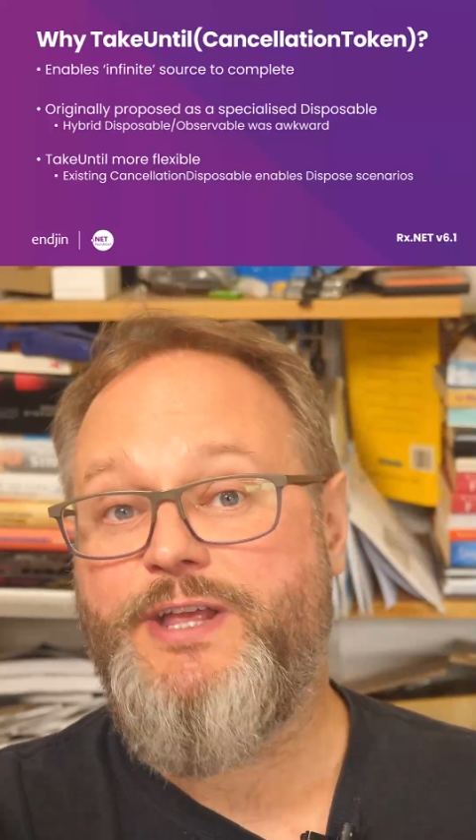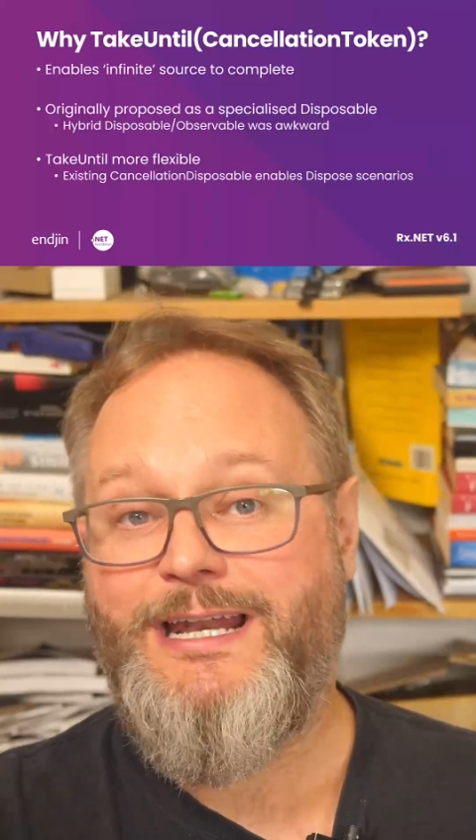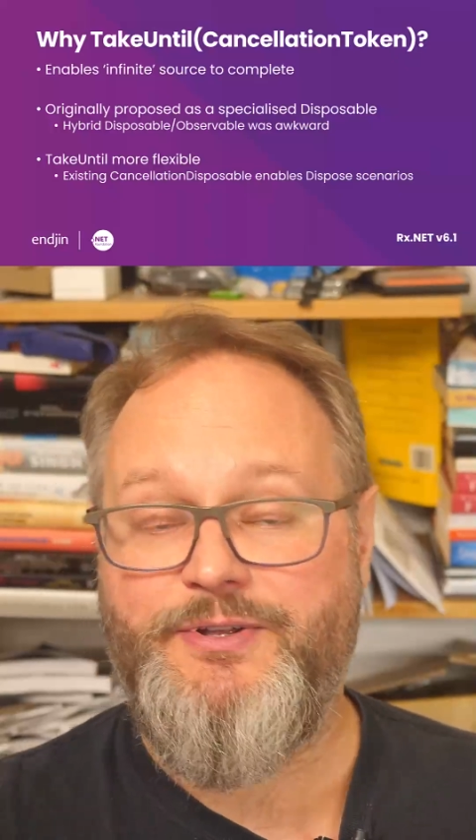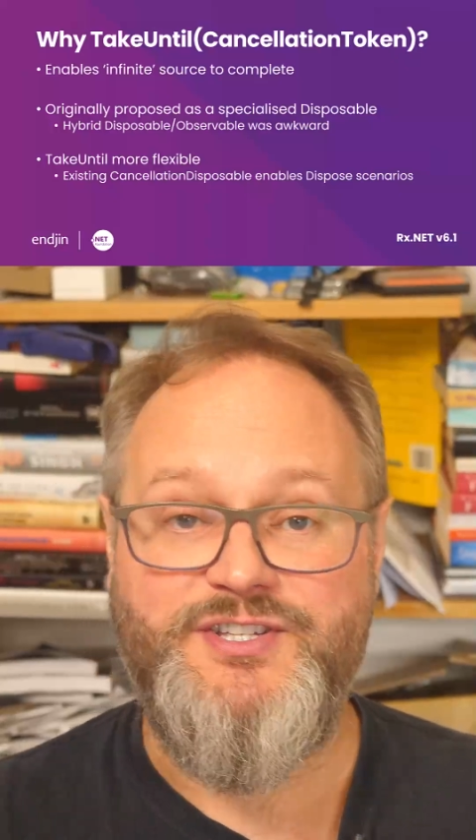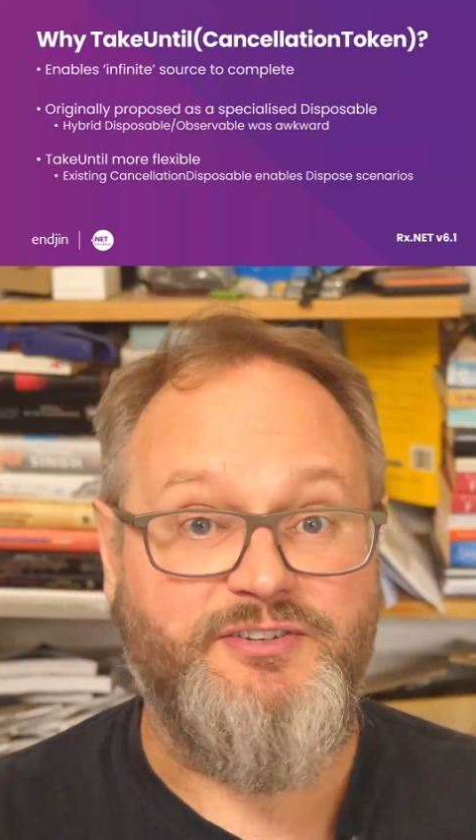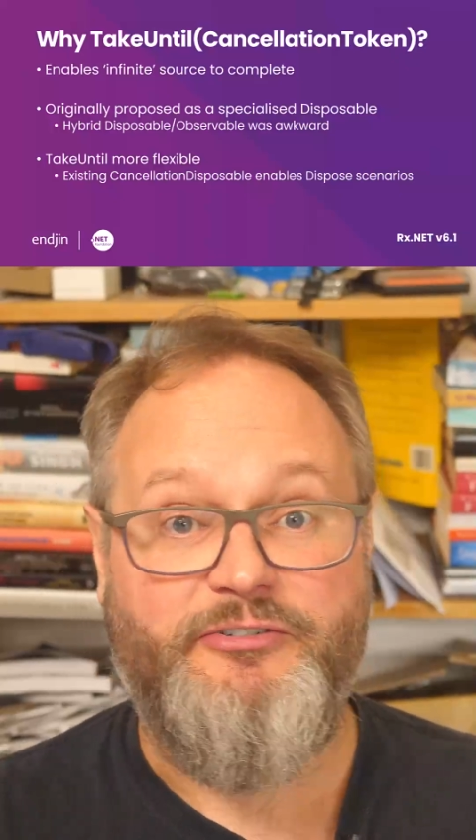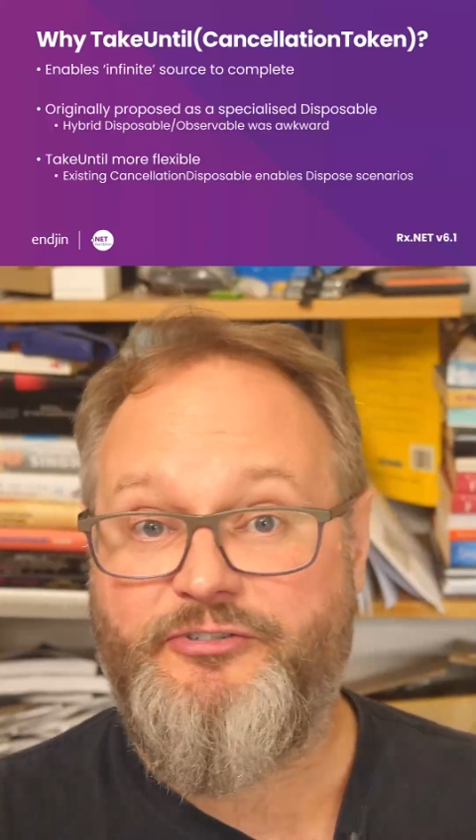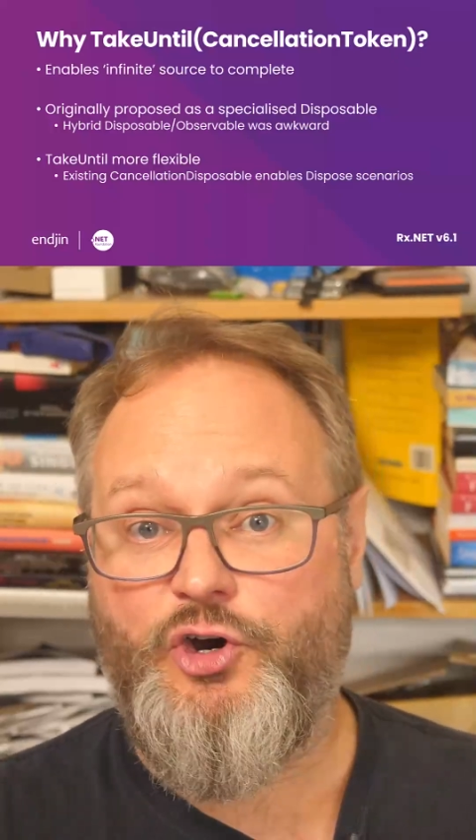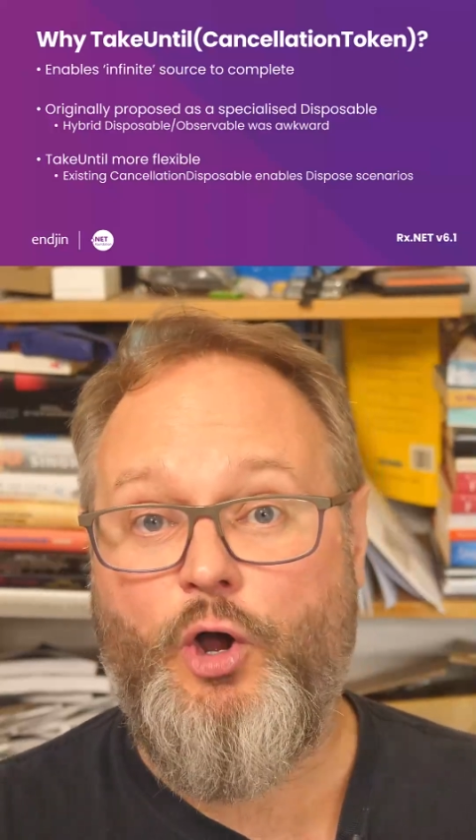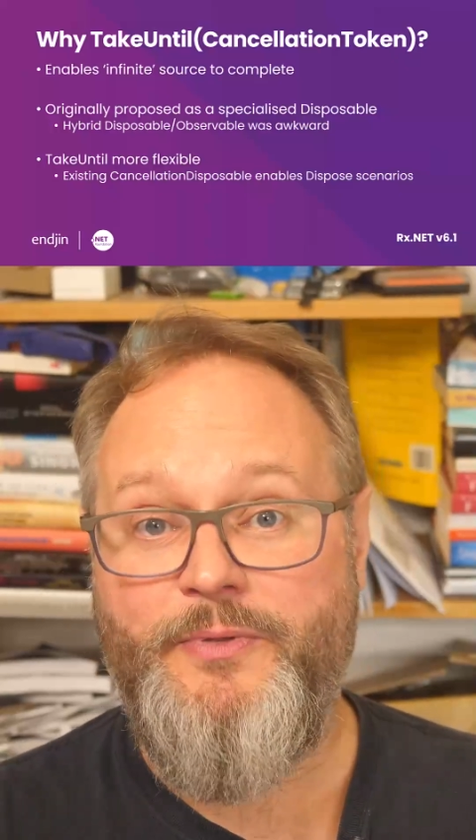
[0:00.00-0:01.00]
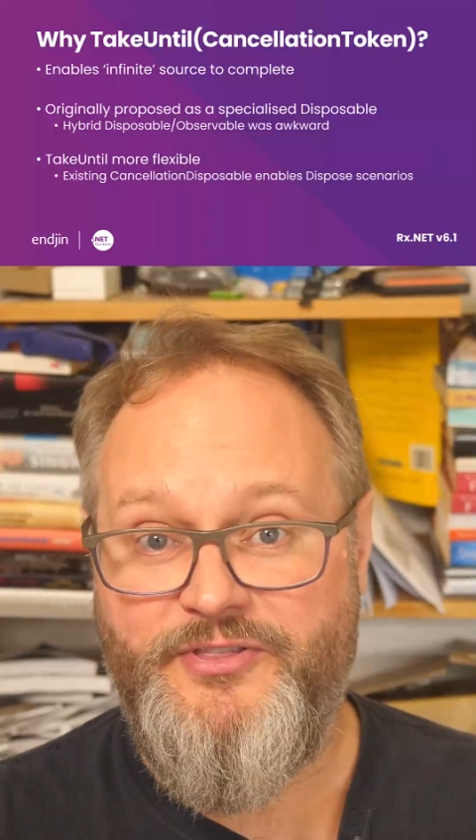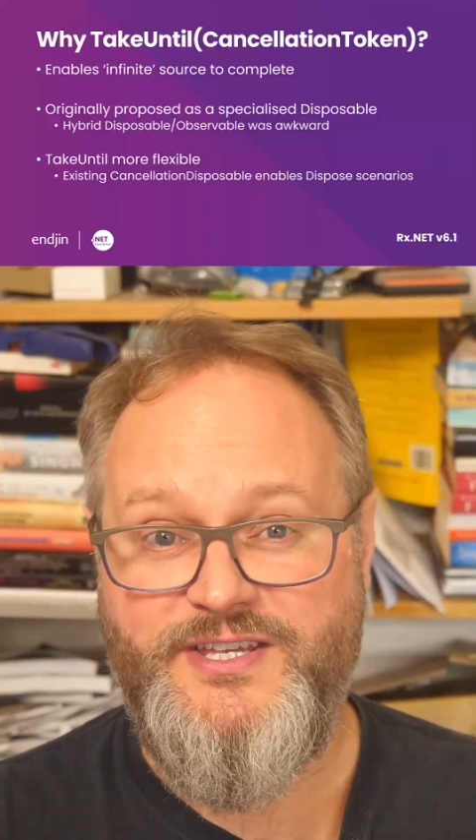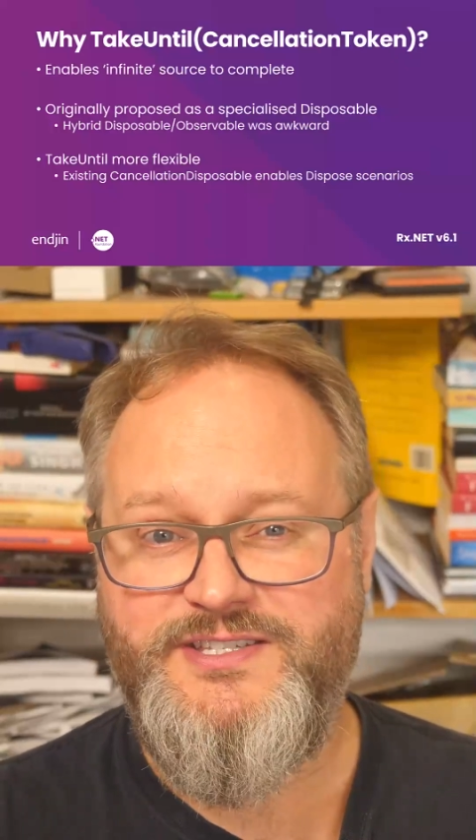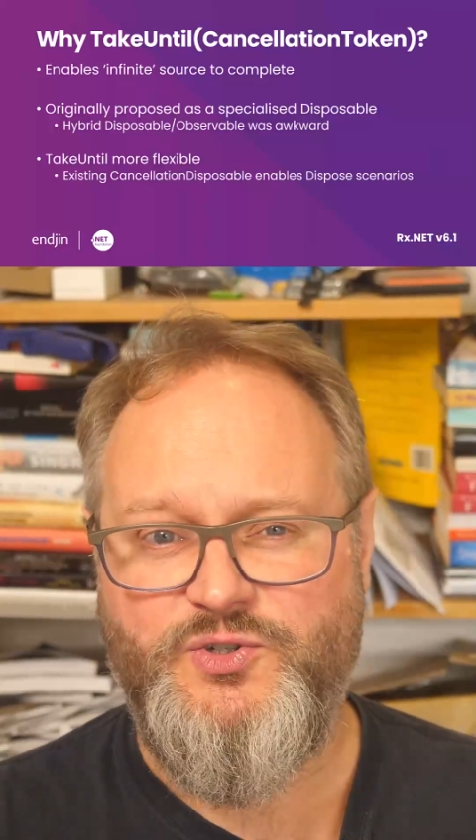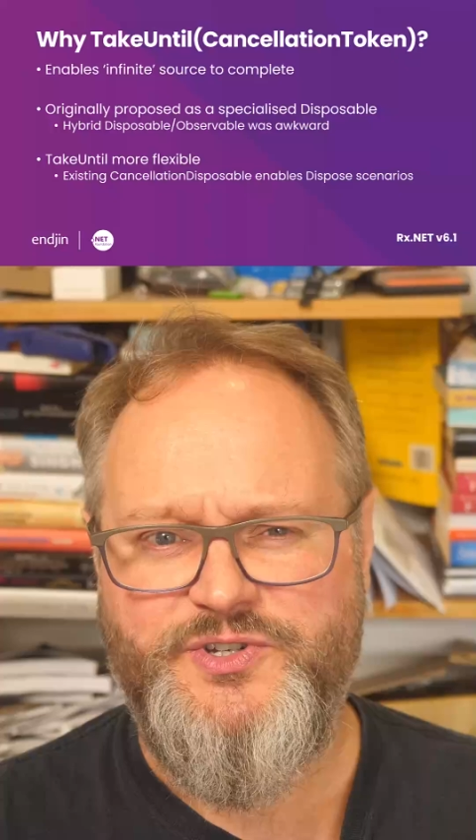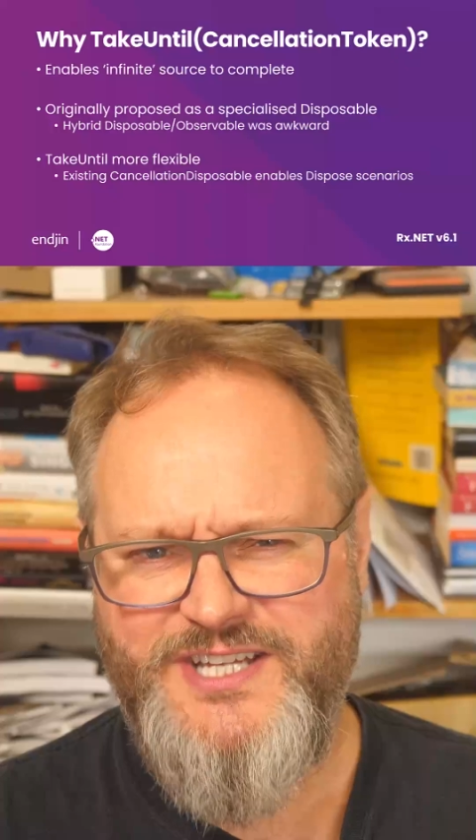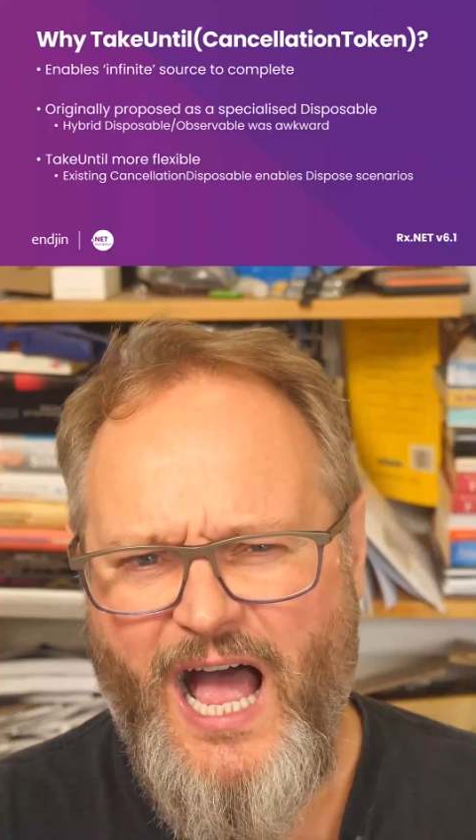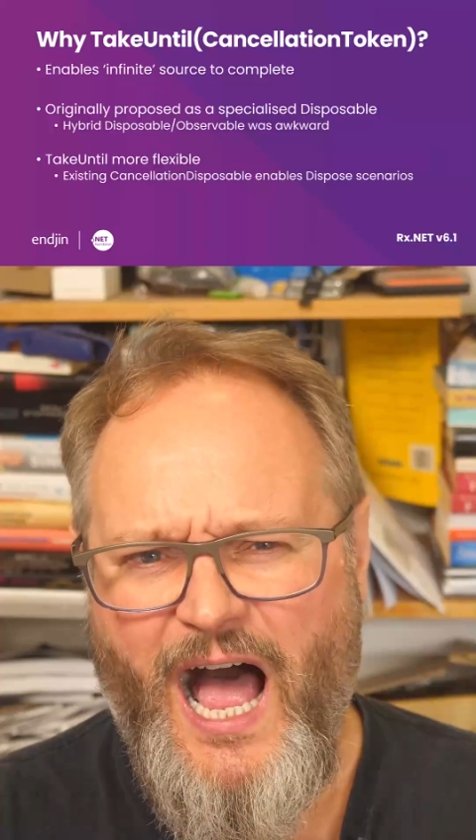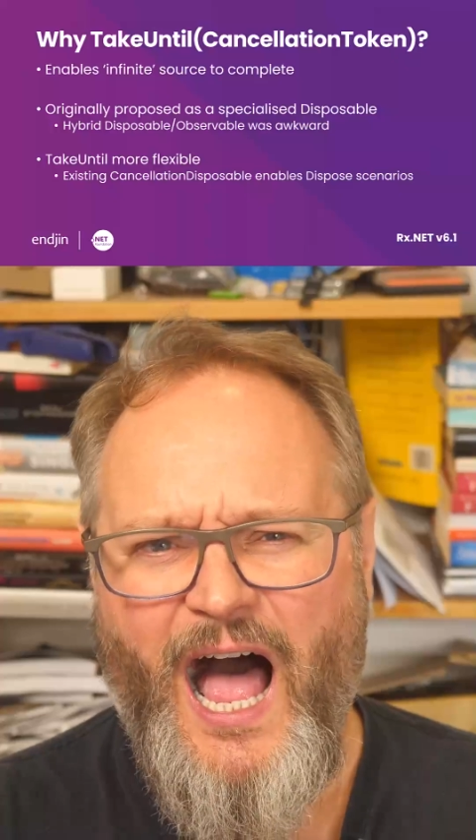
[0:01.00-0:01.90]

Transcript: the elements from this source